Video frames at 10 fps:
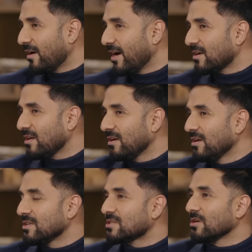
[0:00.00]
right?
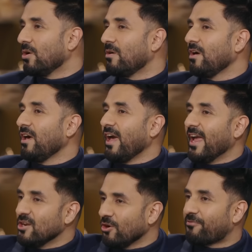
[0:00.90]
So,
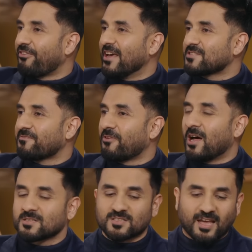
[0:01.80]
in your face,
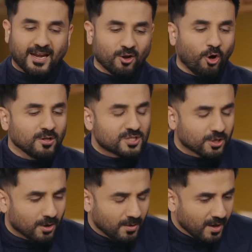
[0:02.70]
France, and also,